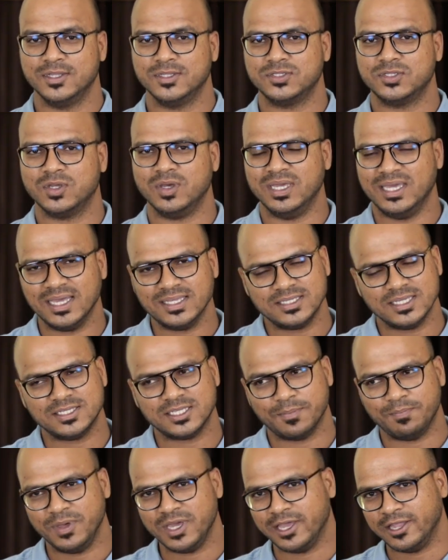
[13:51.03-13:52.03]
So yes,
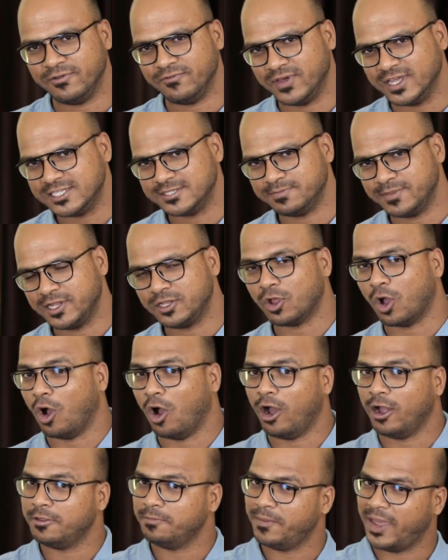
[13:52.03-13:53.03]
it's a big investment
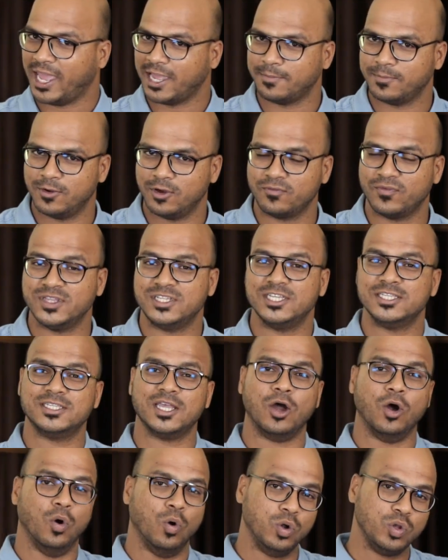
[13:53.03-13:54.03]
on MacBook, which is
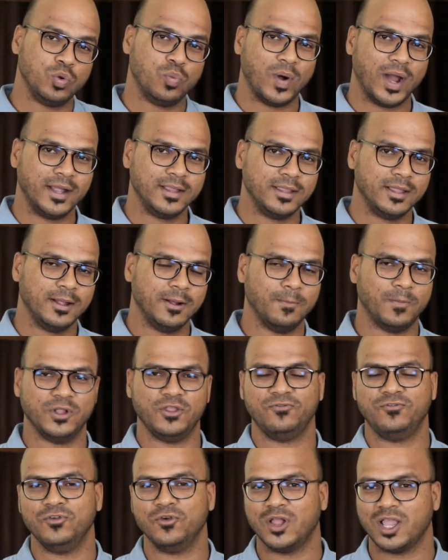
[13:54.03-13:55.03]
an old one.
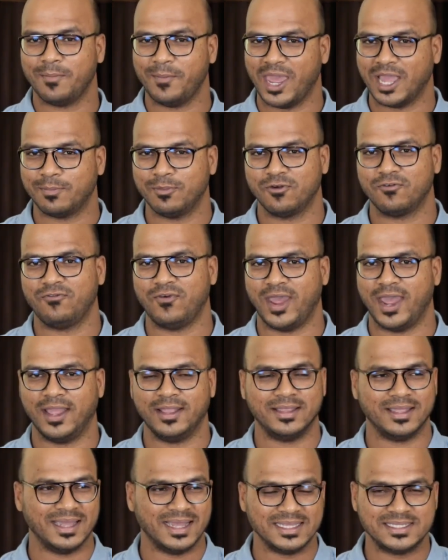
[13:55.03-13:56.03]
But if you are a MacBook
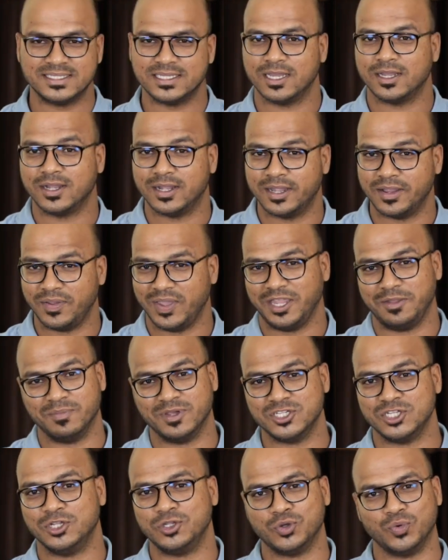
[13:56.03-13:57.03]
fan, it's a great
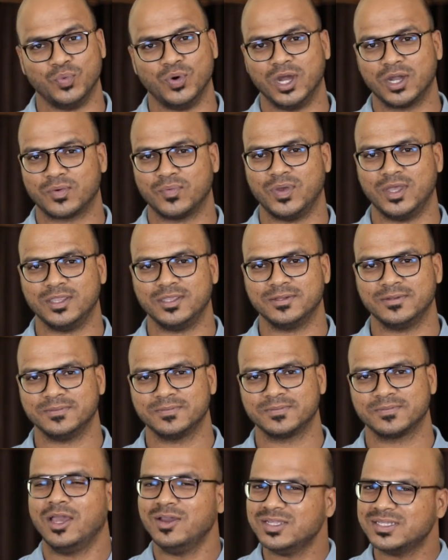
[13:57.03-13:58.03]
machine to work with.
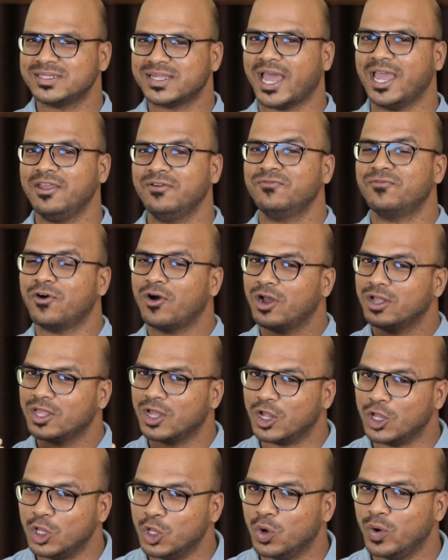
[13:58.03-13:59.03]
Now it's time
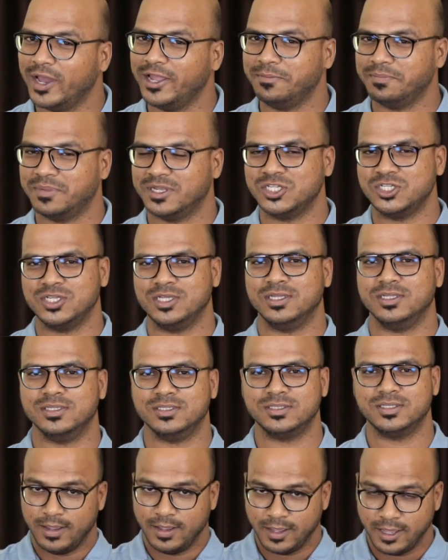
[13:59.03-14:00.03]
for low-end
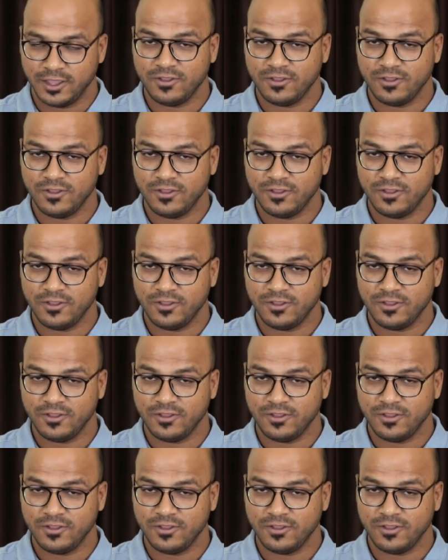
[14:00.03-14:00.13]
machines.